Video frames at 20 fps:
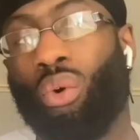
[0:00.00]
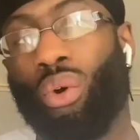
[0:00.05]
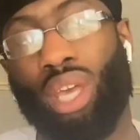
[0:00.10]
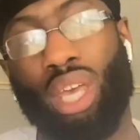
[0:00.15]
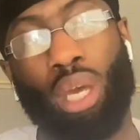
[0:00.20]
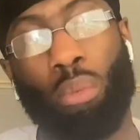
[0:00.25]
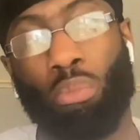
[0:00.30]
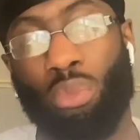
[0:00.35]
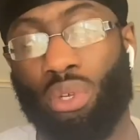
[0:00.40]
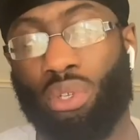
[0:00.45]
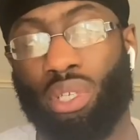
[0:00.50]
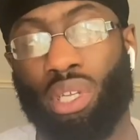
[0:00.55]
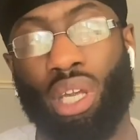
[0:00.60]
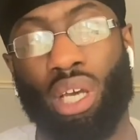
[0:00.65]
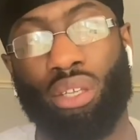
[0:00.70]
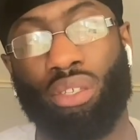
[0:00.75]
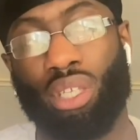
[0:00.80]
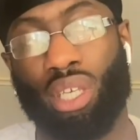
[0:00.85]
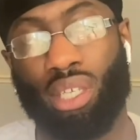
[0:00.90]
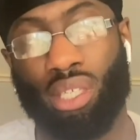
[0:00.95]
don't hear music
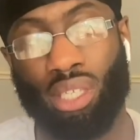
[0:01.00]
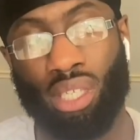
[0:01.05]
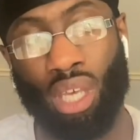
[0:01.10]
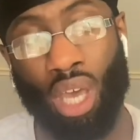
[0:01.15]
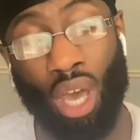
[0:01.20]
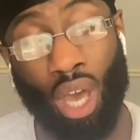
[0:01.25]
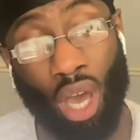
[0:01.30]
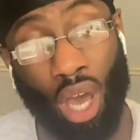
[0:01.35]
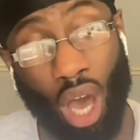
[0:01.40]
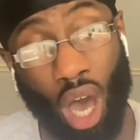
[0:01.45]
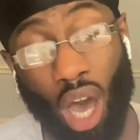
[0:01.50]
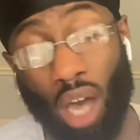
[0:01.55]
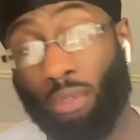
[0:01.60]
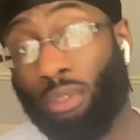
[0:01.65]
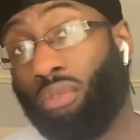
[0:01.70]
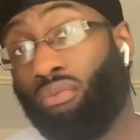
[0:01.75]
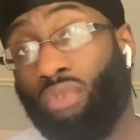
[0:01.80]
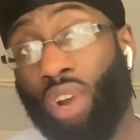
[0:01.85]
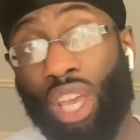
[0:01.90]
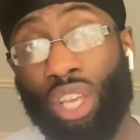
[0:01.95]
like this on
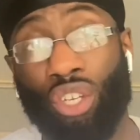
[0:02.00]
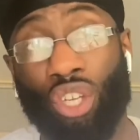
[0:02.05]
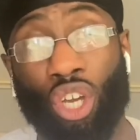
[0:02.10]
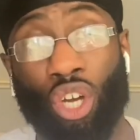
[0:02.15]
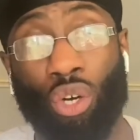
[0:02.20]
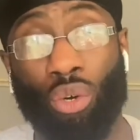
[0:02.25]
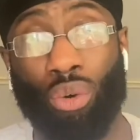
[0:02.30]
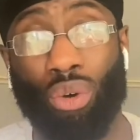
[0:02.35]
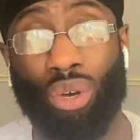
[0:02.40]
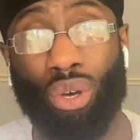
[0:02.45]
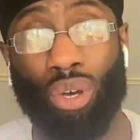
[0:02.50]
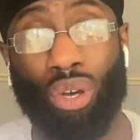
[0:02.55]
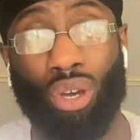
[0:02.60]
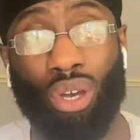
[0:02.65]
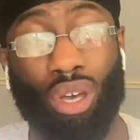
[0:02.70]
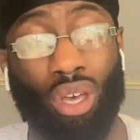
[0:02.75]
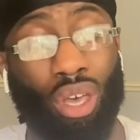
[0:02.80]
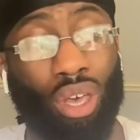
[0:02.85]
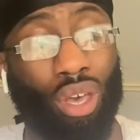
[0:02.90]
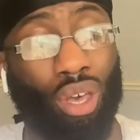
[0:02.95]
the radio,
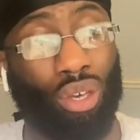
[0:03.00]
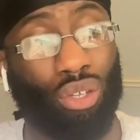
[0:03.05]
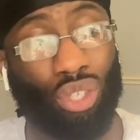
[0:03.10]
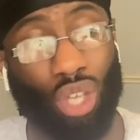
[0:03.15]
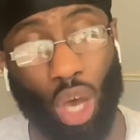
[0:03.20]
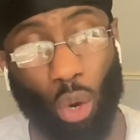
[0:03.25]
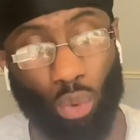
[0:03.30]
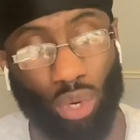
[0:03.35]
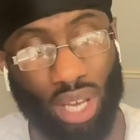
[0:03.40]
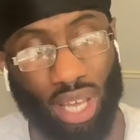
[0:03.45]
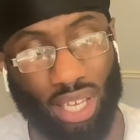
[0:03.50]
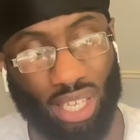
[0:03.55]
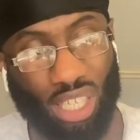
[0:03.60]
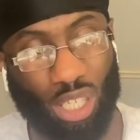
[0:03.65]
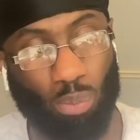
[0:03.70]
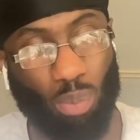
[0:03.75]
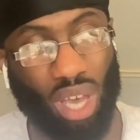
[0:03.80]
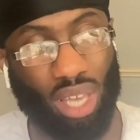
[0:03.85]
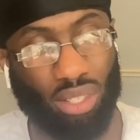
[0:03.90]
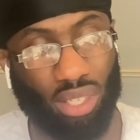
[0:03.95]
so I wouldn't
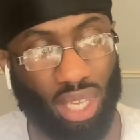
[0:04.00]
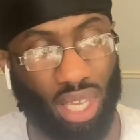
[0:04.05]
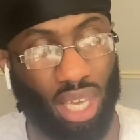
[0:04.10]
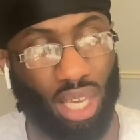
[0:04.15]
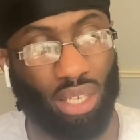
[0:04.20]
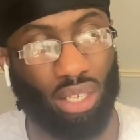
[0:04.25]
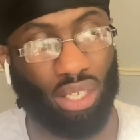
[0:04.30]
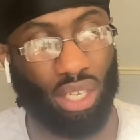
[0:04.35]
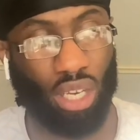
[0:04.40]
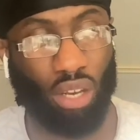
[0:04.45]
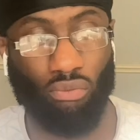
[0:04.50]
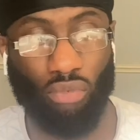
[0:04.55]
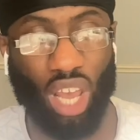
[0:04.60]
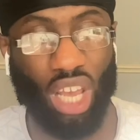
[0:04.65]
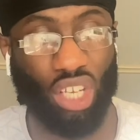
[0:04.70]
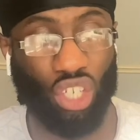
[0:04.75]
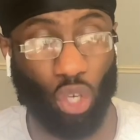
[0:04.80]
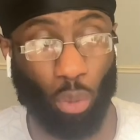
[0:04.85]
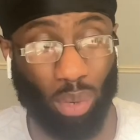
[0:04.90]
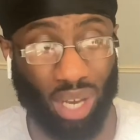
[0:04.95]
expect to hear this on the
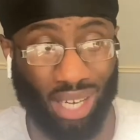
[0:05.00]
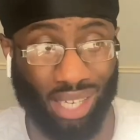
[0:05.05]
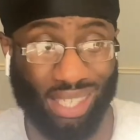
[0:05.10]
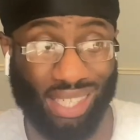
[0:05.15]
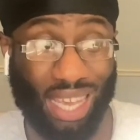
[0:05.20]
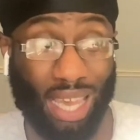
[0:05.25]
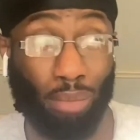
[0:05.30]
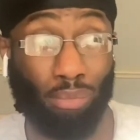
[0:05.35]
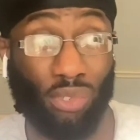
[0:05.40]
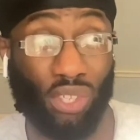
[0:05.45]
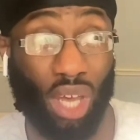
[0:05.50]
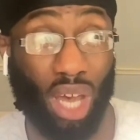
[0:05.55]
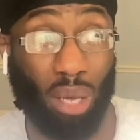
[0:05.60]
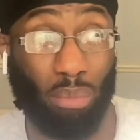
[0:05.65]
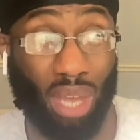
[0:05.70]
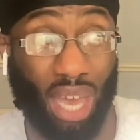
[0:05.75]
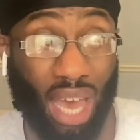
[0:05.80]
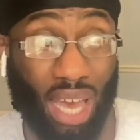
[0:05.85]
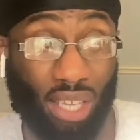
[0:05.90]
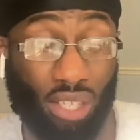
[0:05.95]
radio, but at the same time,
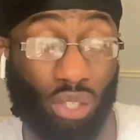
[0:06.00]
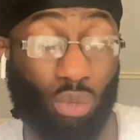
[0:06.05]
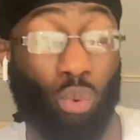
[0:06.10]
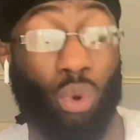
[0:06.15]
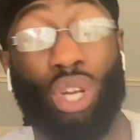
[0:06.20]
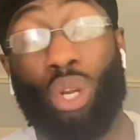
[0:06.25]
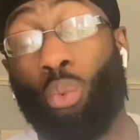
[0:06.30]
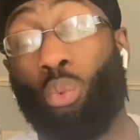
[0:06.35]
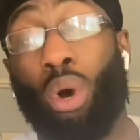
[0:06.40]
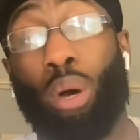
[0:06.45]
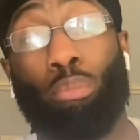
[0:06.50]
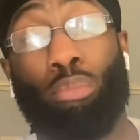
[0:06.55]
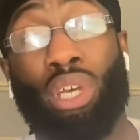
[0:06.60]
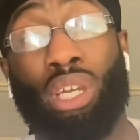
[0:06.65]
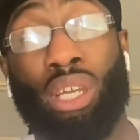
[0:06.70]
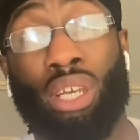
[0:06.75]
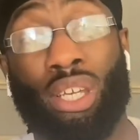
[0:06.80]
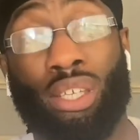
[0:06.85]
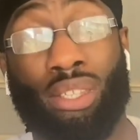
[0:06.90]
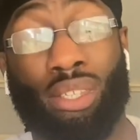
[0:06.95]
it has twenty-one
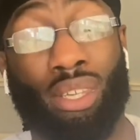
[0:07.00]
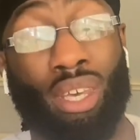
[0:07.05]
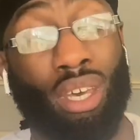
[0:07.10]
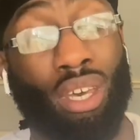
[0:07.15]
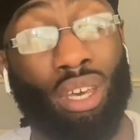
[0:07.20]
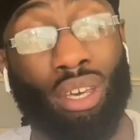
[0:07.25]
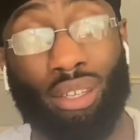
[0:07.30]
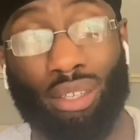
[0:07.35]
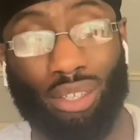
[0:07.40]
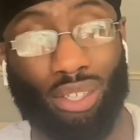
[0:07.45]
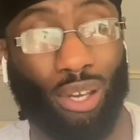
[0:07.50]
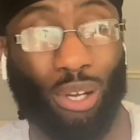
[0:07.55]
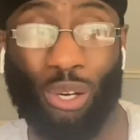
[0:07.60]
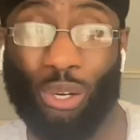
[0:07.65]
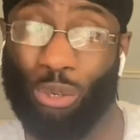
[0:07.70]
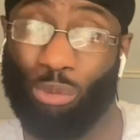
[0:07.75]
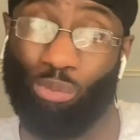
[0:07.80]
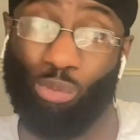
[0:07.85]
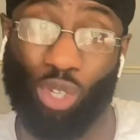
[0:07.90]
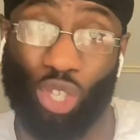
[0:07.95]
million.
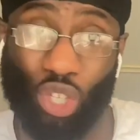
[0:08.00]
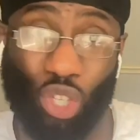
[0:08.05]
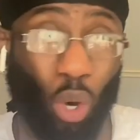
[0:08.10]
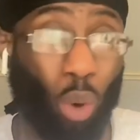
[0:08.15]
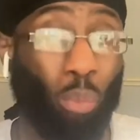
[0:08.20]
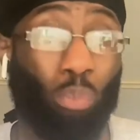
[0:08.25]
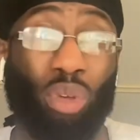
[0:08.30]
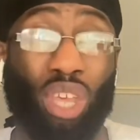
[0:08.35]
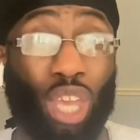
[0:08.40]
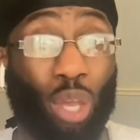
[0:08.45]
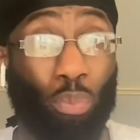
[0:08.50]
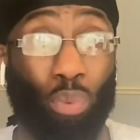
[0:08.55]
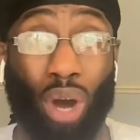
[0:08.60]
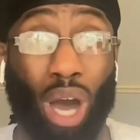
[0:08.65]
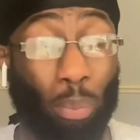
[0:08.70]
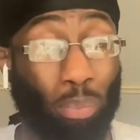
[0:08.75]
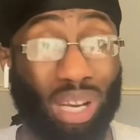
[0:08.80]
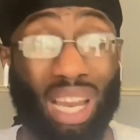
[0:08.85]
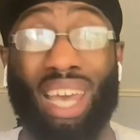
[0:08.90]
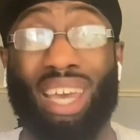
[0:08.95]
So some people
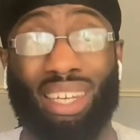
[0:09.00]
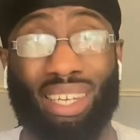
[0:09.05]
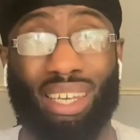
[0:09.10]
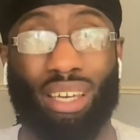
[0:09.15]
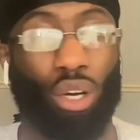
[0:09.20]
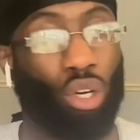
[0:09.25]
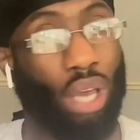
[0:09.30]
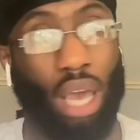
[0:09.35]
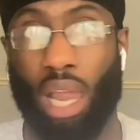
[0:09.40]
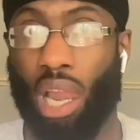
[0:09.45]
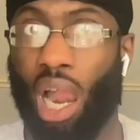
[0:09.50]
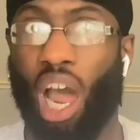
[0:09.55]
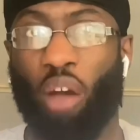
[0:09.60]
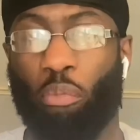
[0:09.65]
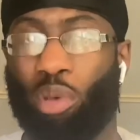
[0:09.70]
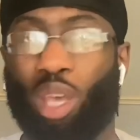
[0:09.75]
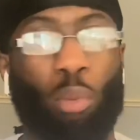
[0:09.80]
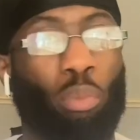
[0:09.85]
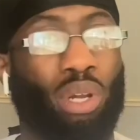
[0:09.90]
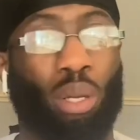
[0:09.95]
are playing it. Okay, a lot
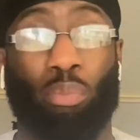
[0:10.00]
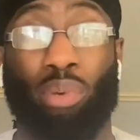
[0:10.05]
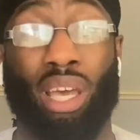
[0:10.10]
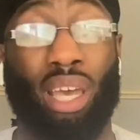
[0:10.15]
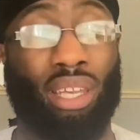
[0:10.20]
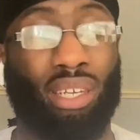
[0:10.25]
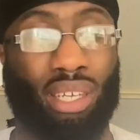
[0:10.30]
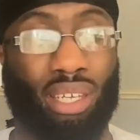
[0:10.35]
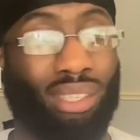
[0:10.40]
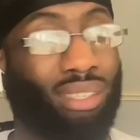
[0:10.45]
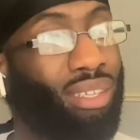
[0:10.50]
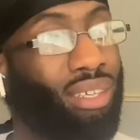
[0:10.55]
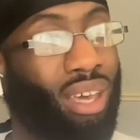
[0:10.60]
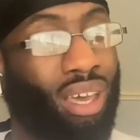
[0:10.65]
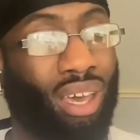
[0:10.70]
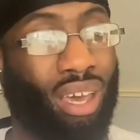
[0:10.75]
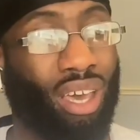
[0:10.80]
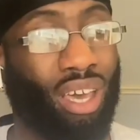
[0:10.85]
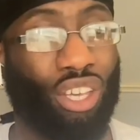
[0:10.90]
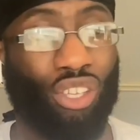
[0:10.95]
of people are playing this.
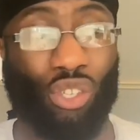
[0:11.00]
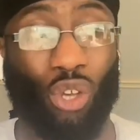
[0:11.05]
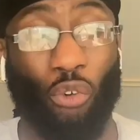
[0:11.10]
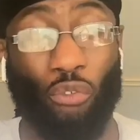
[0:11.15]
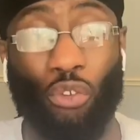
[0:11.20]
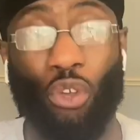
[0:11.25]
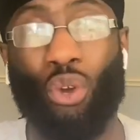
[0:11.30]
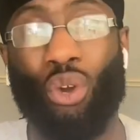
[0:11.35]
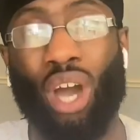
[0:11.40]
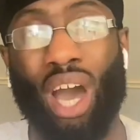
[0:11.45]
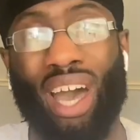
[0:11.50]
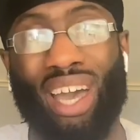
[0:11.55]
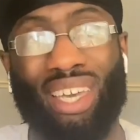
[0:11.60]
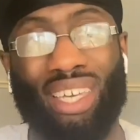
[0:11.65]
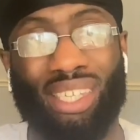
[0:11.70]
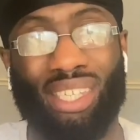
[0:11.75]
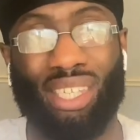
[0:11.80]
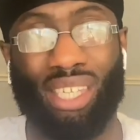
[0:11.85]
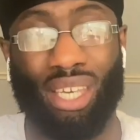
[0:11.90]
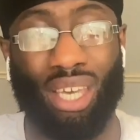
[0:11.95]
So if you
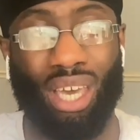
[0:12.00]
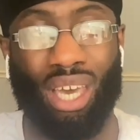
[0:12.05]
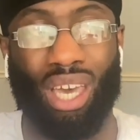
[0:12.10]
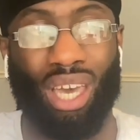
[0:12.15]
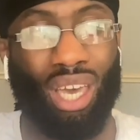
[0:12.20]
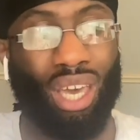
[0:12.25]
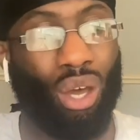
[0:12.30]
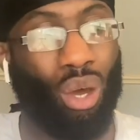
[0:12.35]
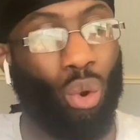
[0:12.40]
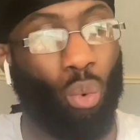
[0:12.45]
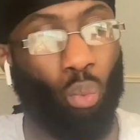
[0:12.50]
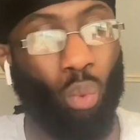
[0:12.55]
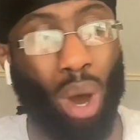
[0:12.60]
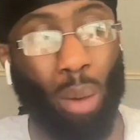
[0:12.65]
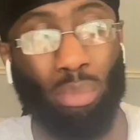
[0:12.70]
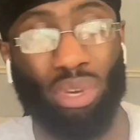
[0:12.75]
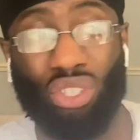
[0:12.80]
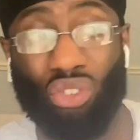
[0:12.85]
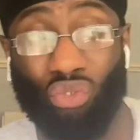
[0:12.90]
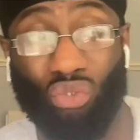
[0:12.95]
guys
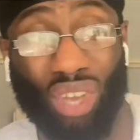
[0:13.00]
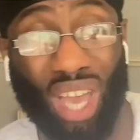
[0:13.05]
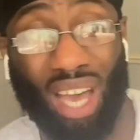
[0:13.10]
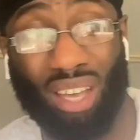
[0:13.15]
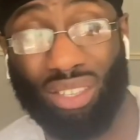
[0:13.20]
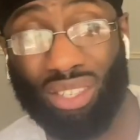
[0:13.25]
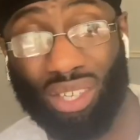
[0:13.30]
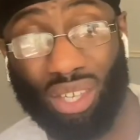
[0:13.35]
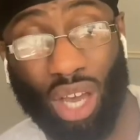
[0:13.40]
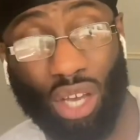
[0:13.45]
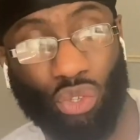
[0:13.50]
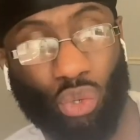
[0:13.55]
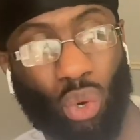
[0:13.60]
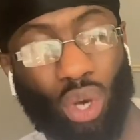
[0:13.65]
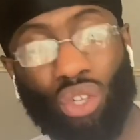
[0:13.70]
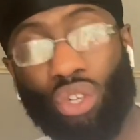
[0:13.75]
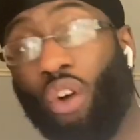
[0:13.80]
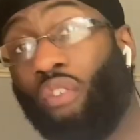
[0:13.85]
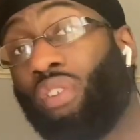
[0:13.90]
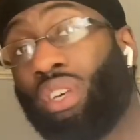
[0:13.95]
want me to react to
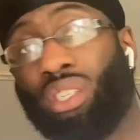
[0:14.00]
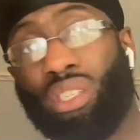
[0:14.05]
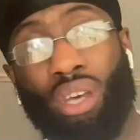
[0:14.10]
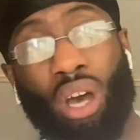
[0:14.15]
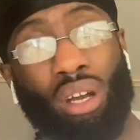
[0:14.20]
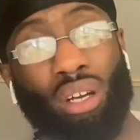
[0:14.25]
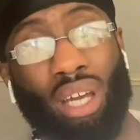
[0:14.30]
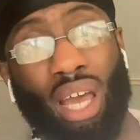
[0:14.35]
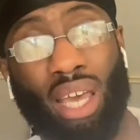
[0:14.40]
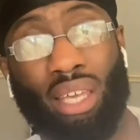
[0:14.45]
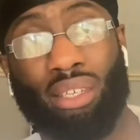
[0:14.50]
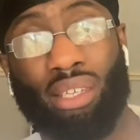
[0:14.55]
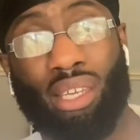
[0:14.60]
another song like